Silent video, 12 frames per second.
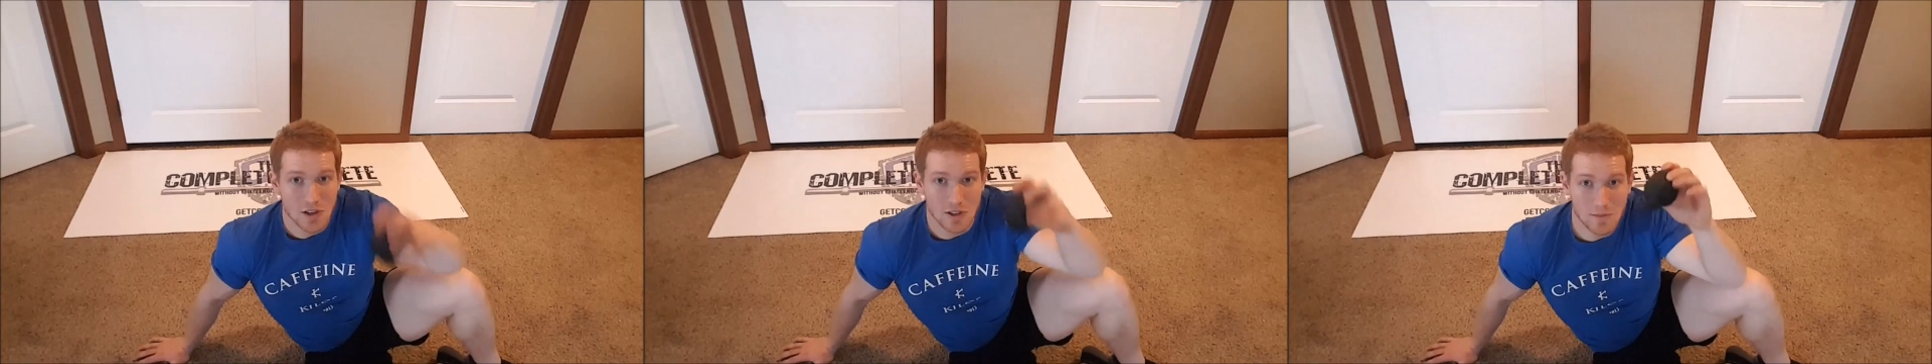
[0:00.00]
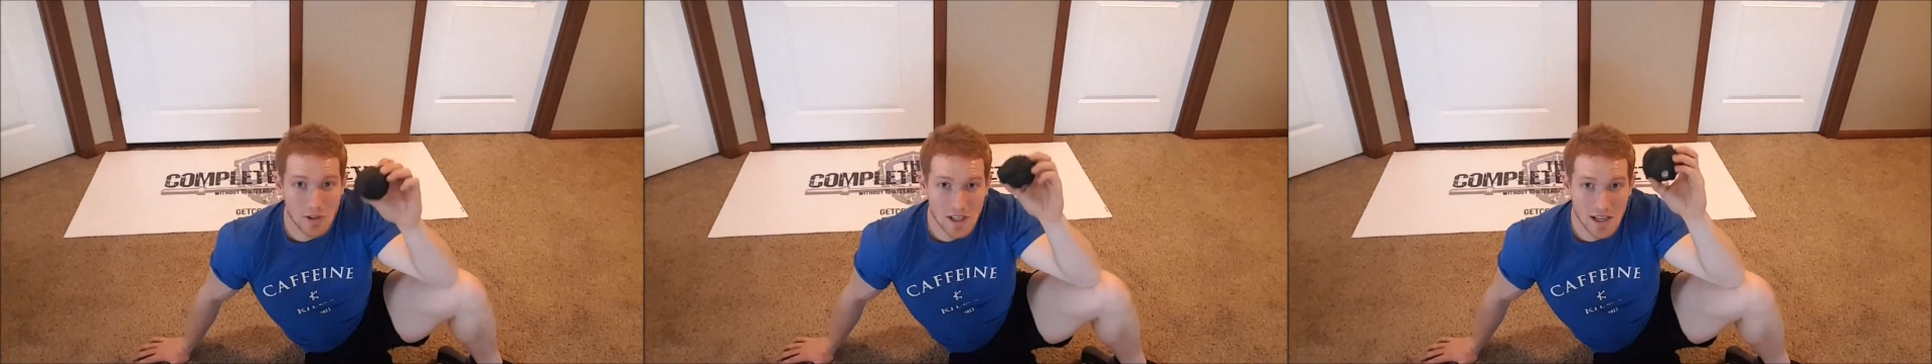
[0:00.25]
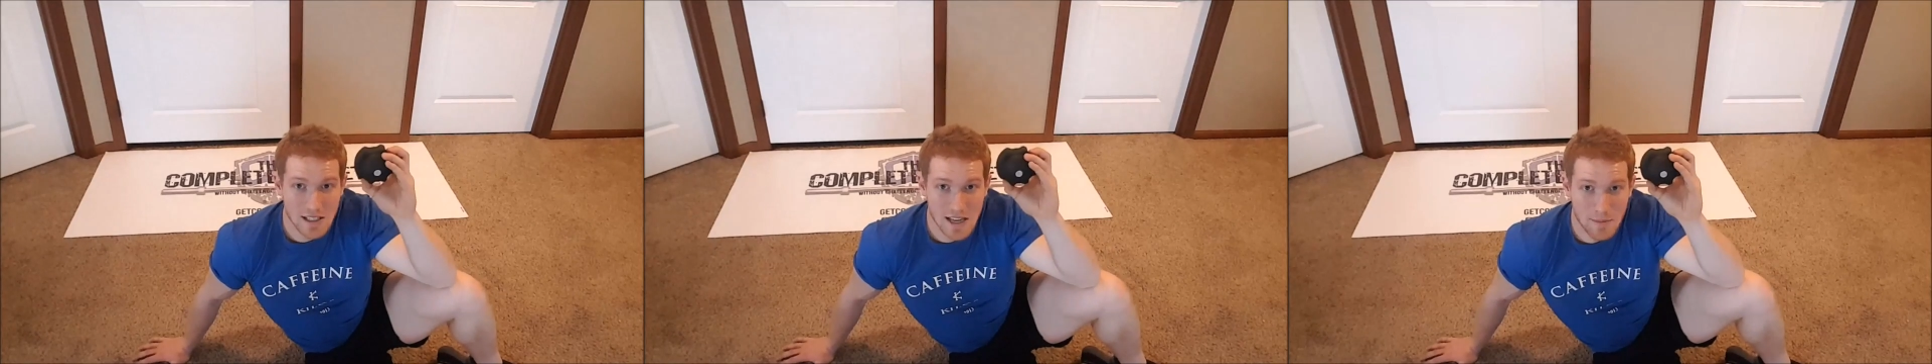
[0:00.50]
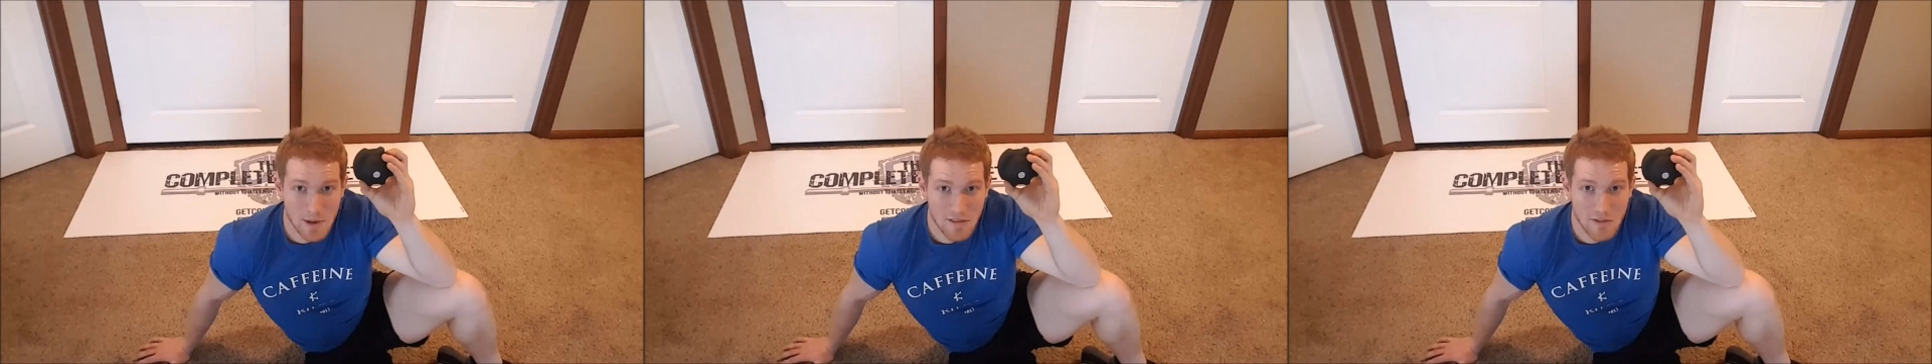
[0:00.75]
So I'm just gonna
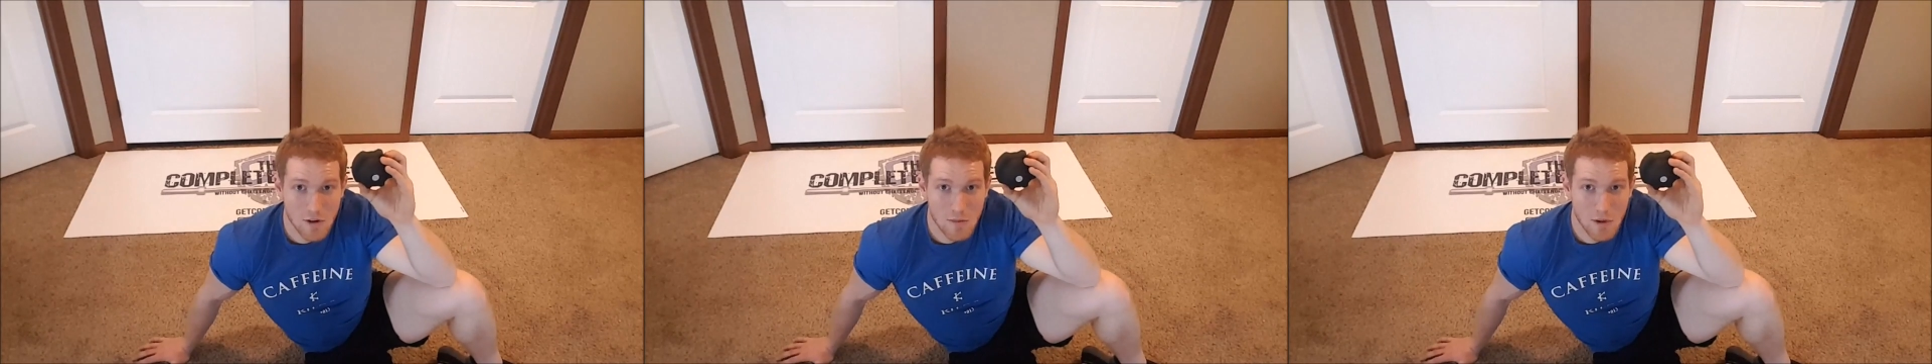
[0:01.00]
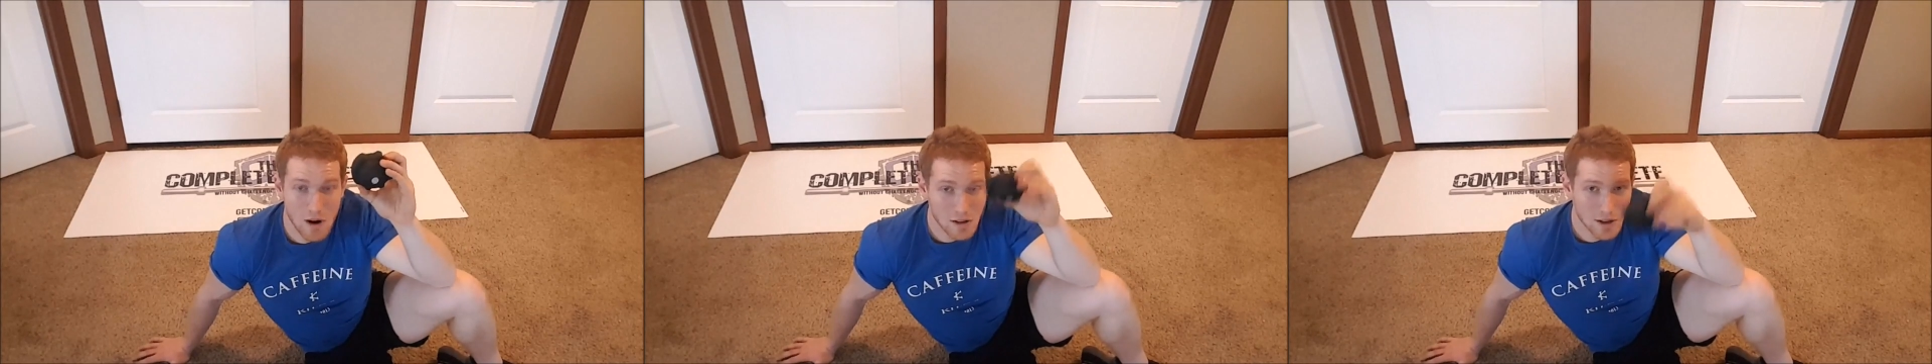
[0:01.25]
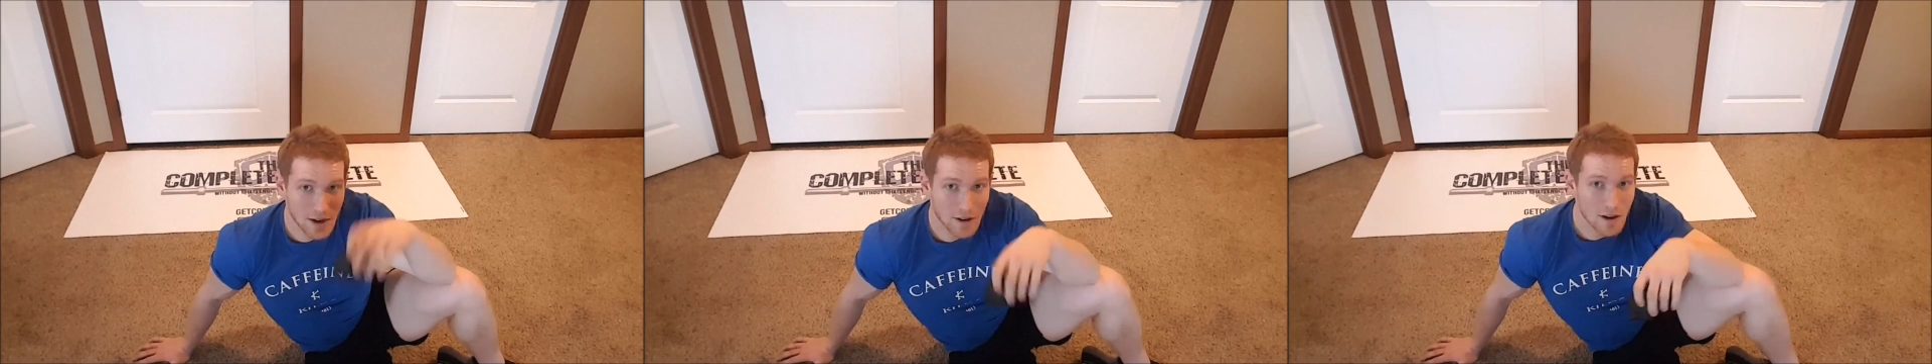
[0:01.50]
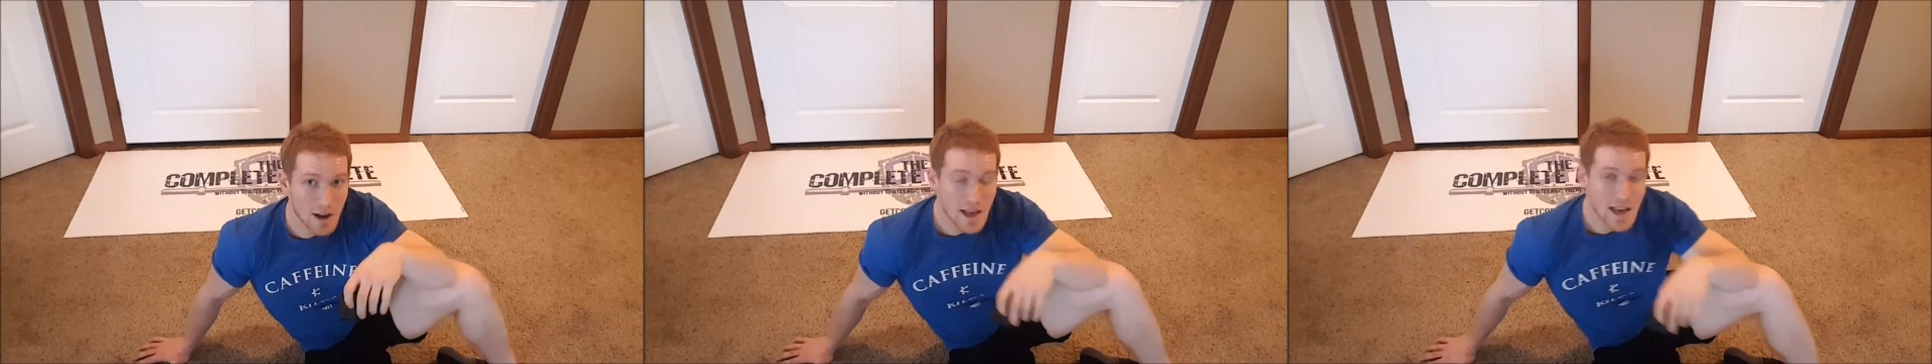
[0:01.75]
take my foam ball
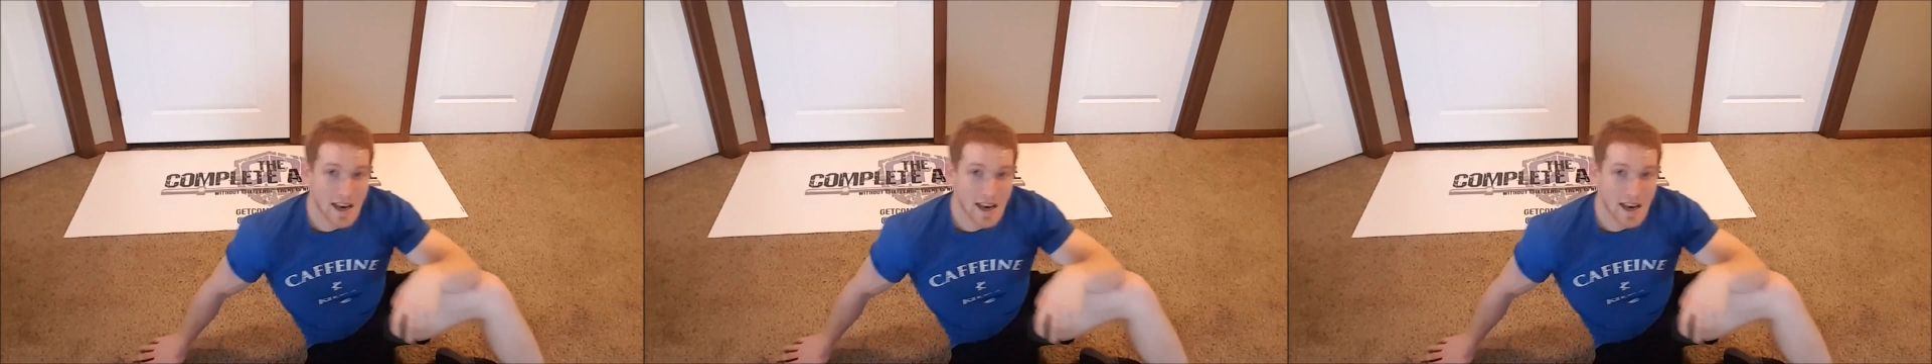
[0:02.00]
here,